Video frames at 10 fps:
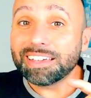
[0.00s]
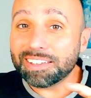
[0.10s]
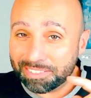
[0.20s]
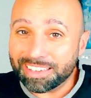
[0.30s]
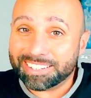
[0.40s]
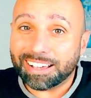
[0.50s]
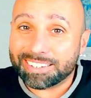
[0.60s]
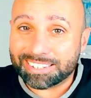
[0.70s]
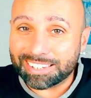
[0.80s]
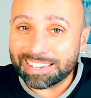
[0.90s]
they
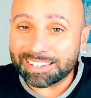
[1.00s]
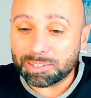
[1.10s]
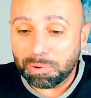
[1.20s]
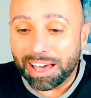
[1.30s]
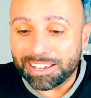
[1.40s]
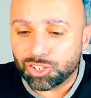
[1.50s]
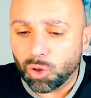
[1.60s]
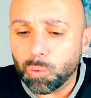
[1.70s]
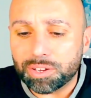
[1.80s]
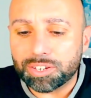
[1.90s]
succeed by
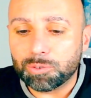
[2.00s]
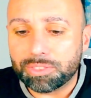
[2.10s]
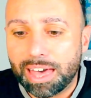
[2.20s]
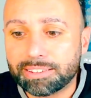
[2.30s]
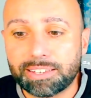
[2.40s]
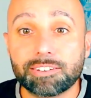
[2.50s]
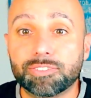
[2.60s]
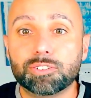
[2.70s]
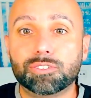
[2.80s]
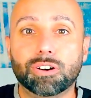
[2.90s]
showing you that if
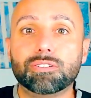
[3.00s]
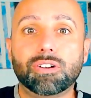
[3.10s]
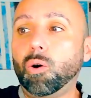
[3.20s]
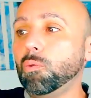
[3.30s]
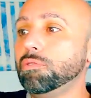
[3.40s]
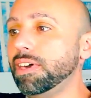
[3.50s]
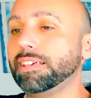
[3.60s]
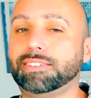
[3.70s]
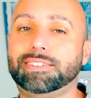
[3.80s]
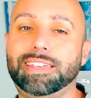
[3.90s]
you don't know
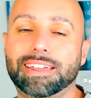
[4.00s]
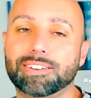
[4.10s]
this, and